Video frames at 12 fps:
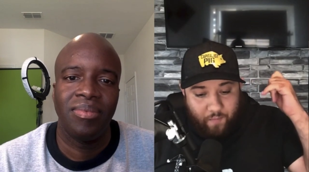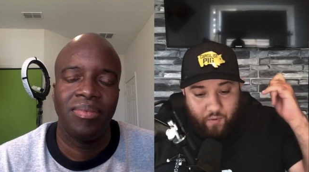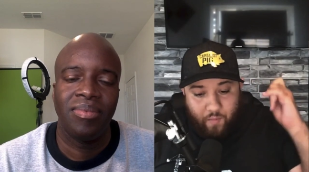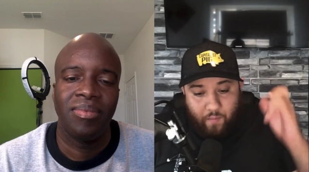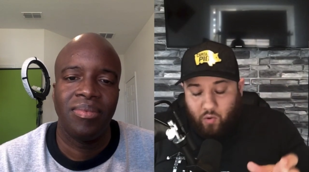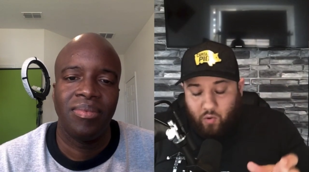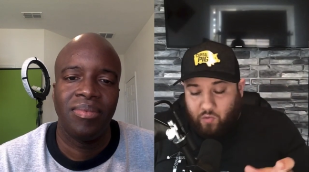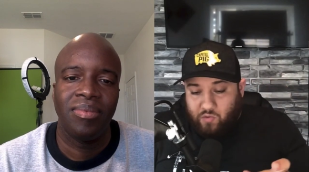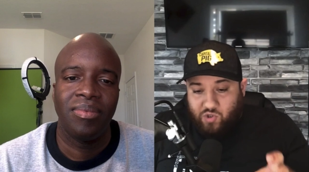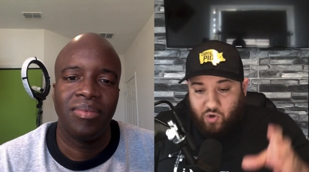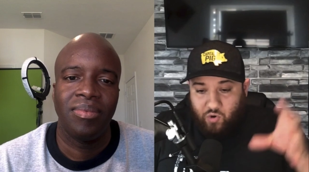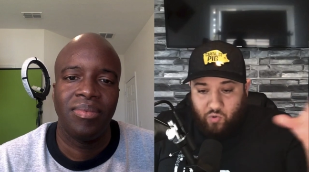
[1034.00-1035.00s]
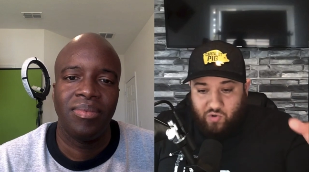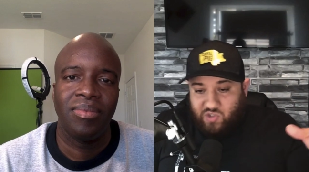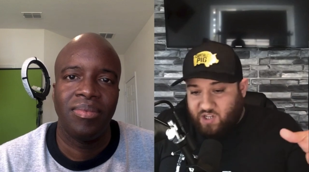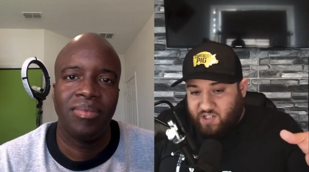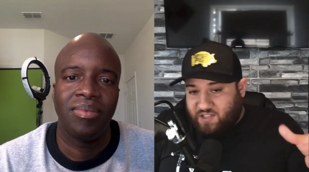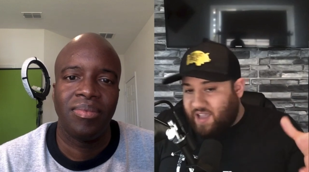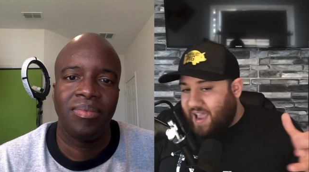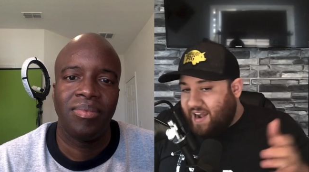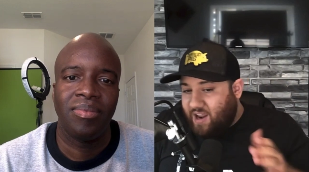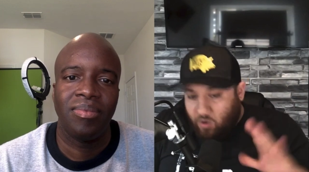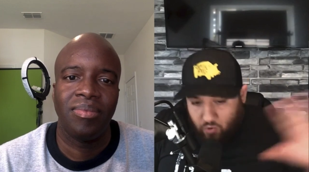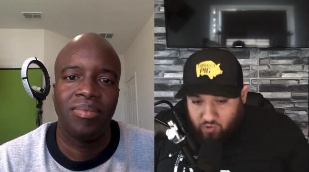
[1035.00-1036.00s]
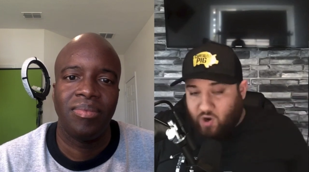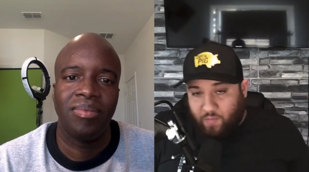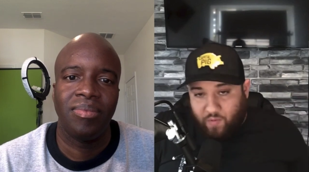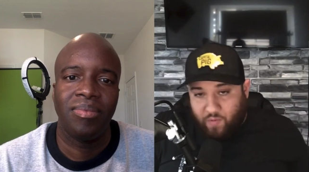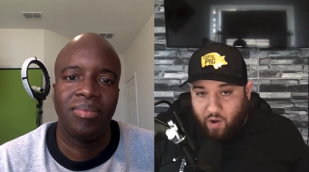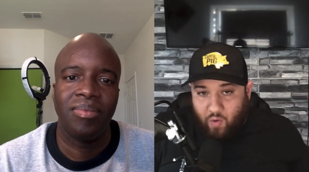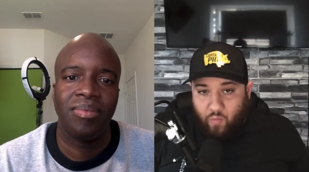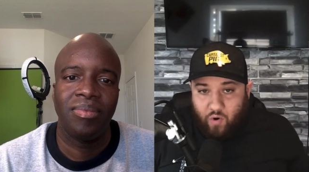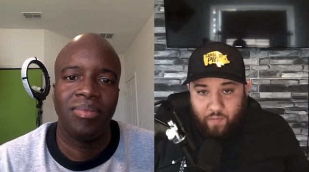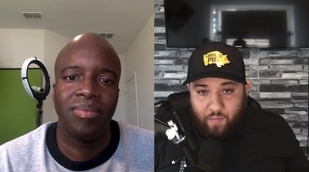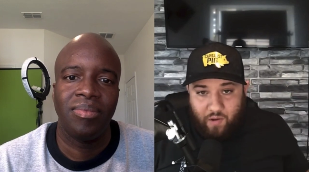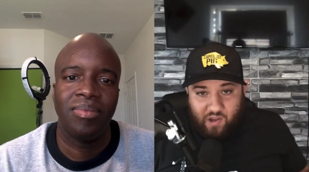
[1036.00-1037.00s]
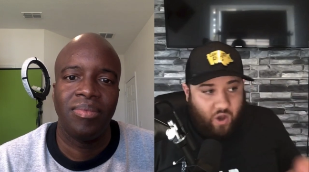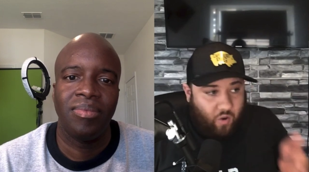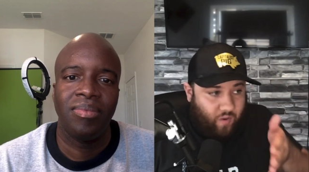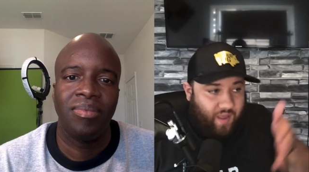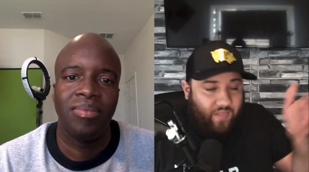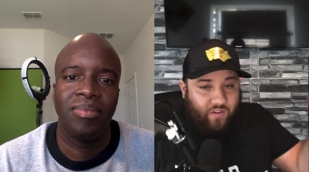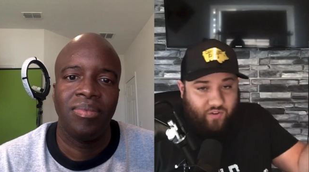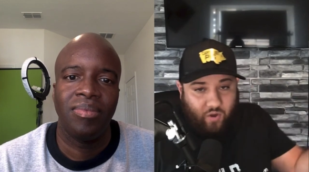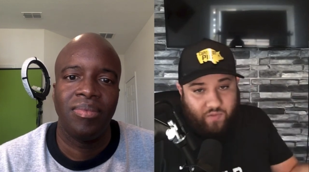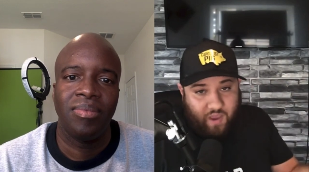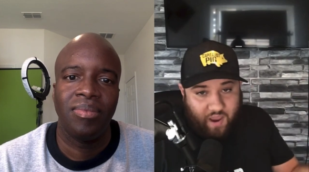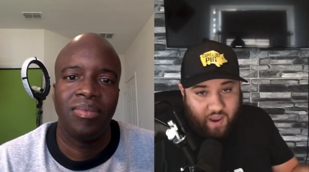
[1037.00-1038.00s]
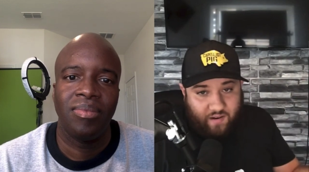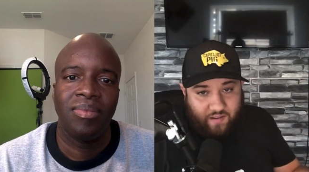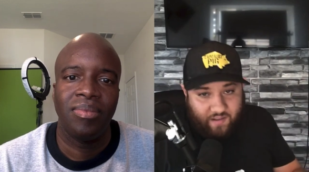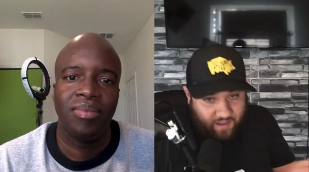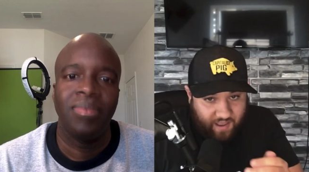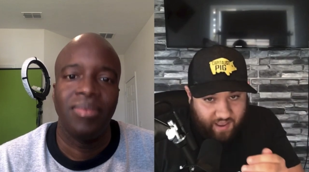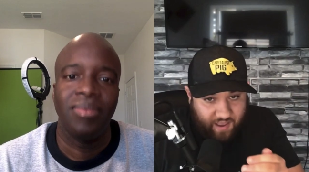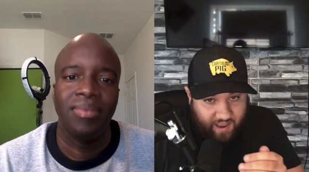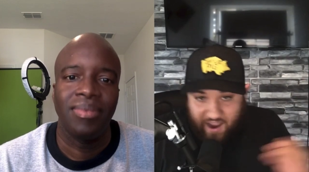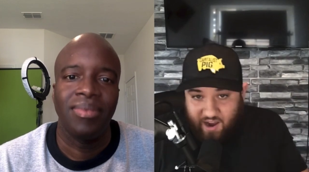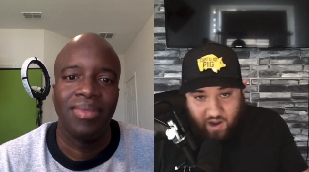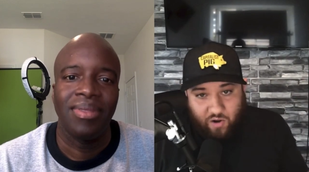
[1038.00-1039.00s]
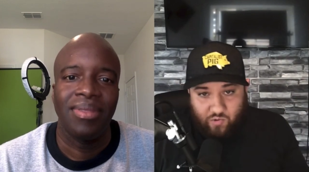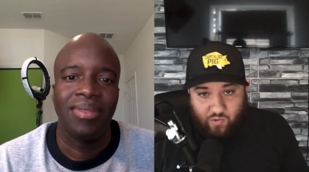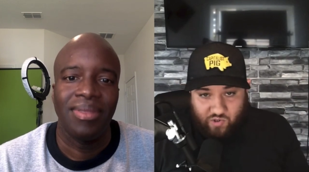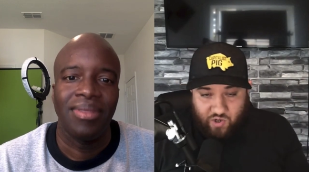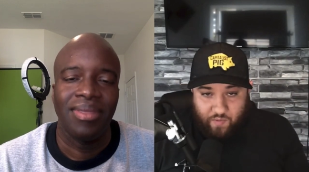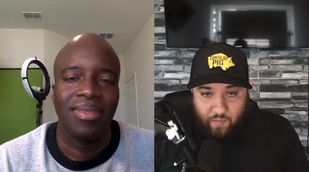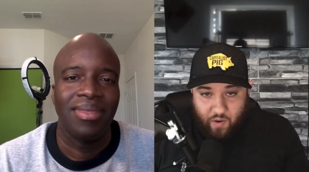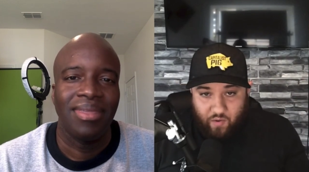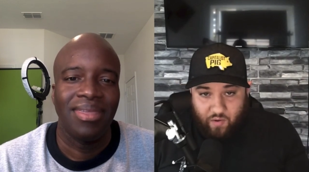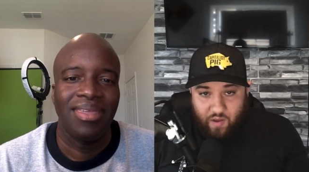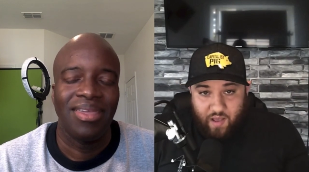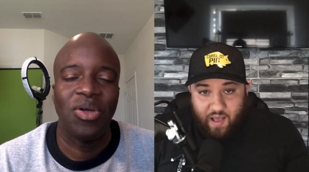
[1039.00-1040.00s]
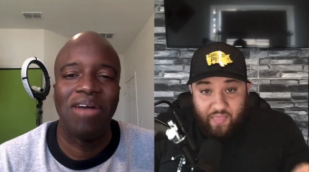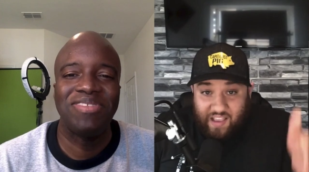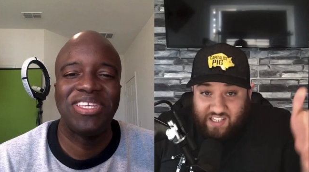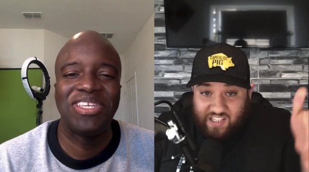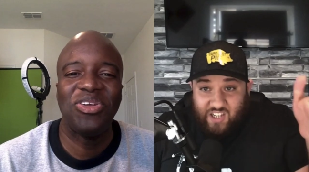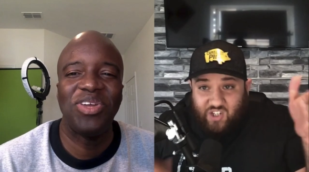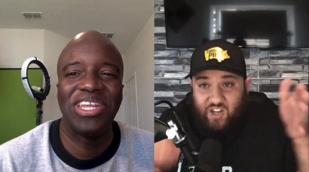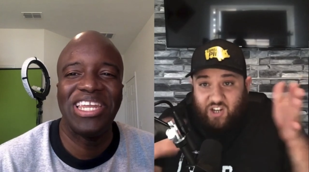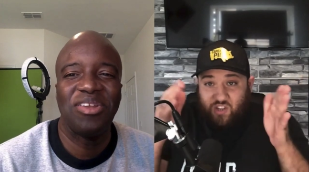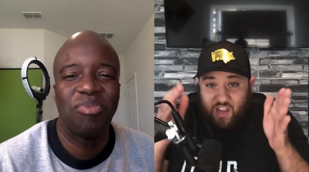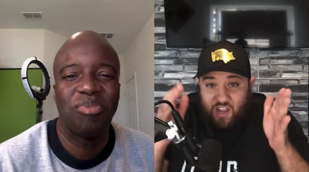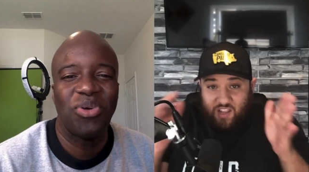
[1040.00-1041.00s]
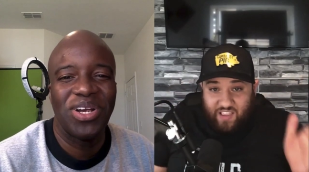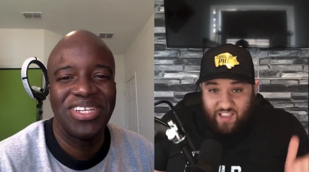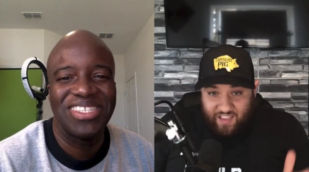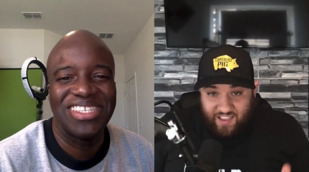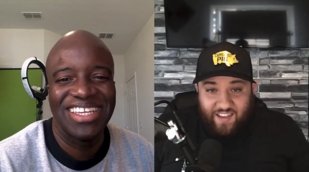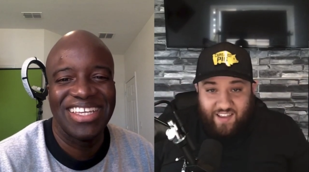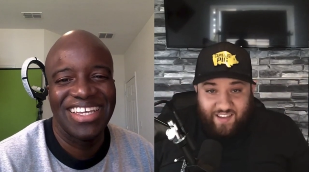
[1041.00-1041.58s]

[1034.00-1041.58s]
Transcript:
Speaker 1: I promote to launches. Any launch I promote on Warrior Plus, I will hit the top ten in any launch I promote.
Speaker 2: Oh, I've seen you on the leaderboards.